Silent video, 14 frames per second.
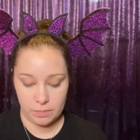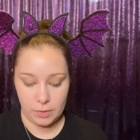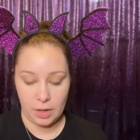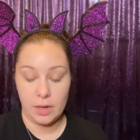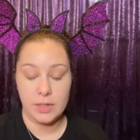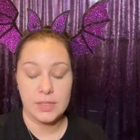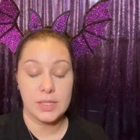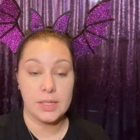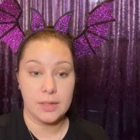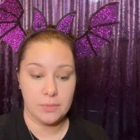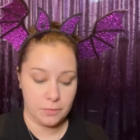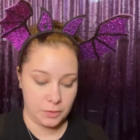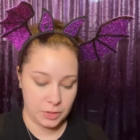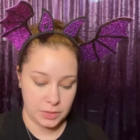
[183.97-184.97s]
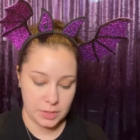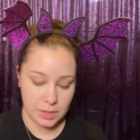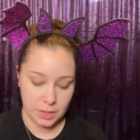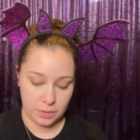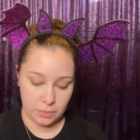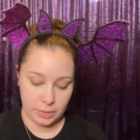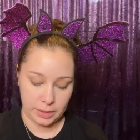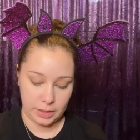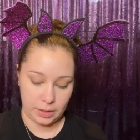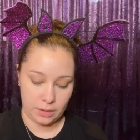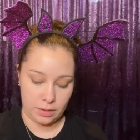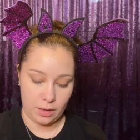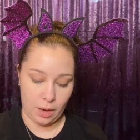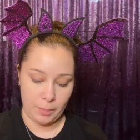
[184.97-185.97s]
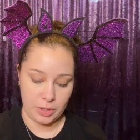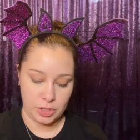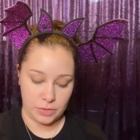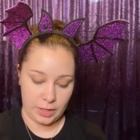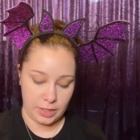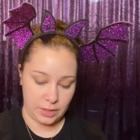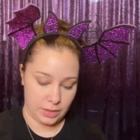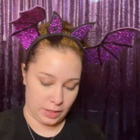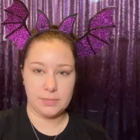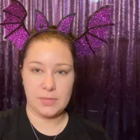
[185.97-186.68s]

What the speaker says: honestly, it feels like really not much of anything.